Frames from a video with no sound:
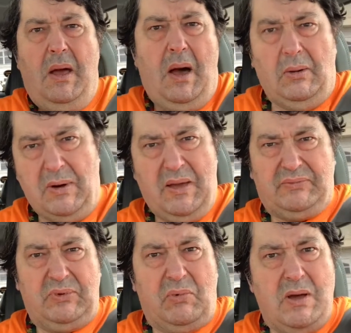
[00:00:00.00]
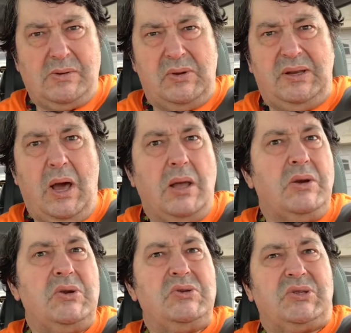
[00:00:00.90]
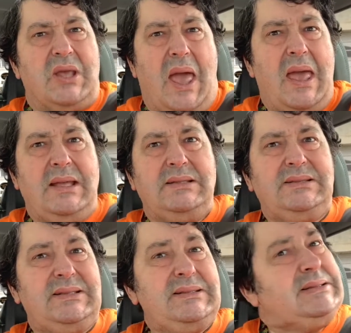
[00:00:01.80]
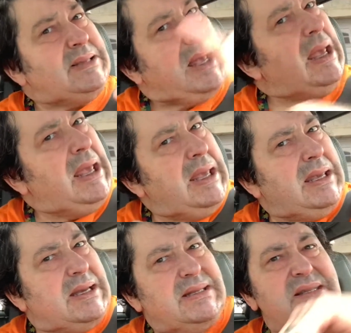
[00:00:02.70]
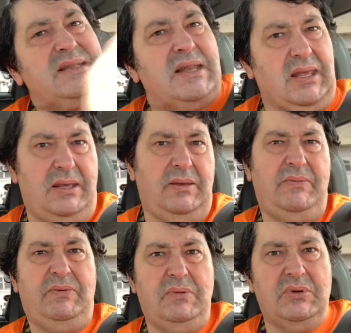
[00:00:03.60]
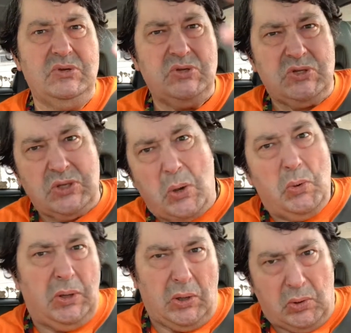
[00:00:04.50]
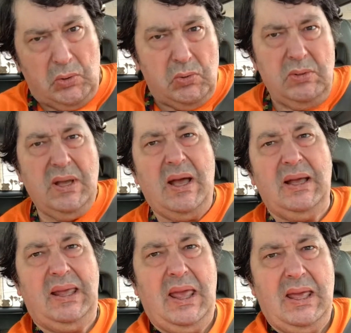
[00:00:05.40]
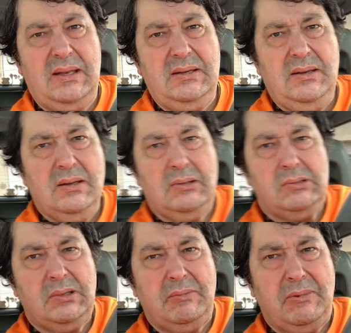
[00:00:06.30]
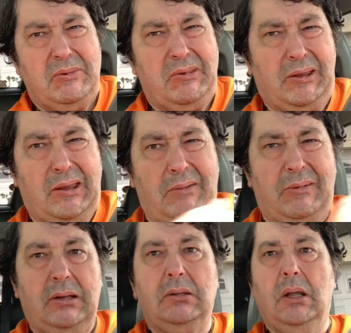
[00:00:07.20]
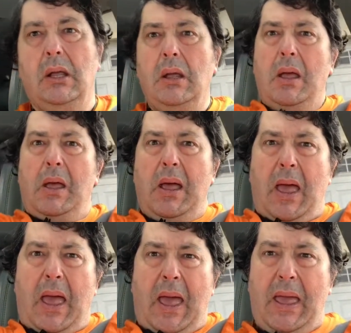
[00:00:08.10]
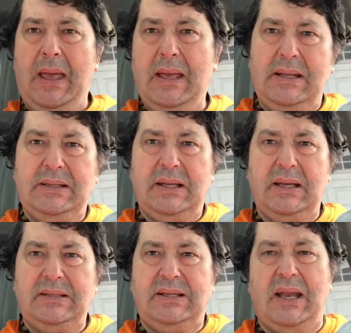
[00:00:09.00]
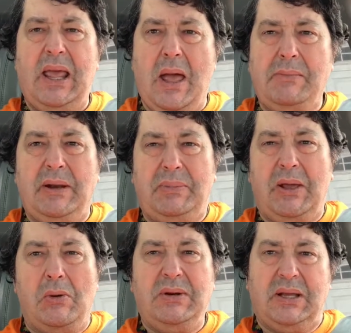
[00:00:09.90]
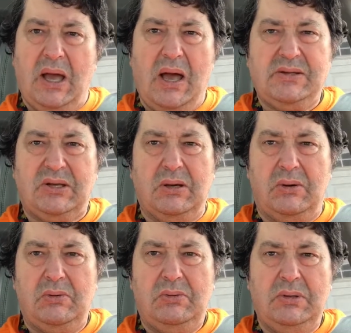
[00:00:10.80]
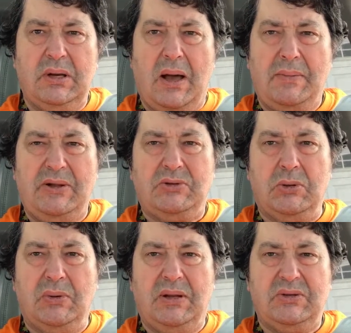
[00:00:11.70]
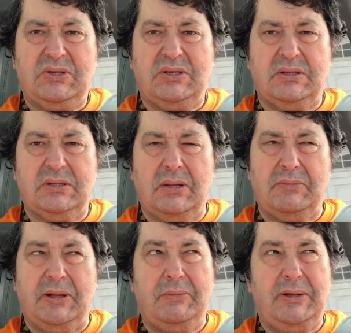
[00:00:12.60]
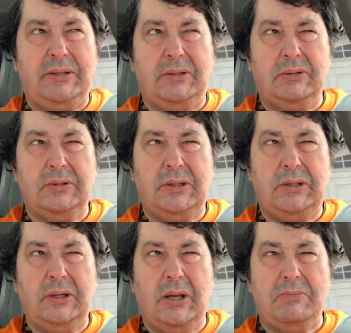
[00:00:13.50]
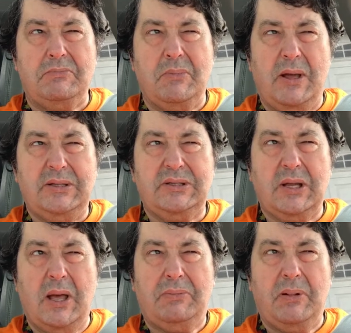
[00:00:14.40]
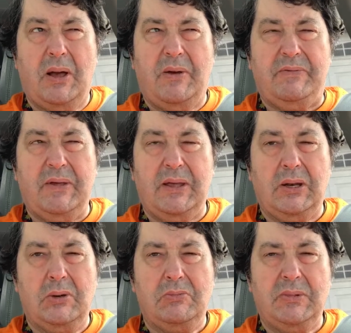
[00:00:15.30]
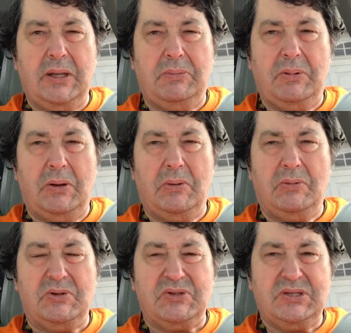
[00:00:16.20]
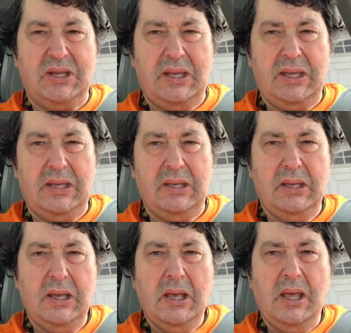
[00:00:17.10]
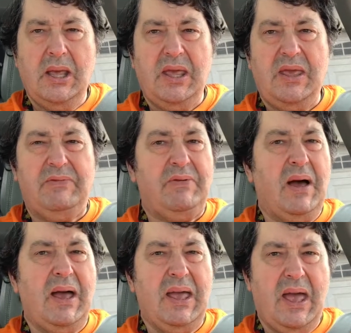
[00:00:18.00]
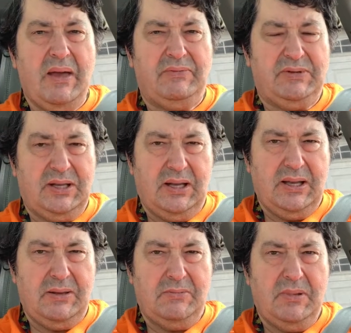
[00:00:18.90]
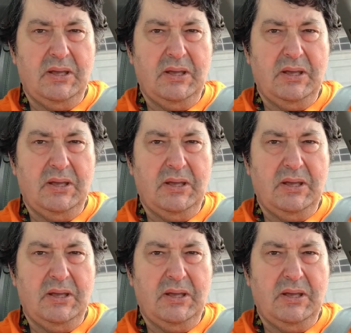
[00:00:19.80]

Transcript: A raft of wandering otters, and today it's Steve solo again. Let me move that camera. And today I'm going to be going to Costco. I'm not sure what else I'm going to be doing. I might stop off at Home Depot. We'll see if I have time.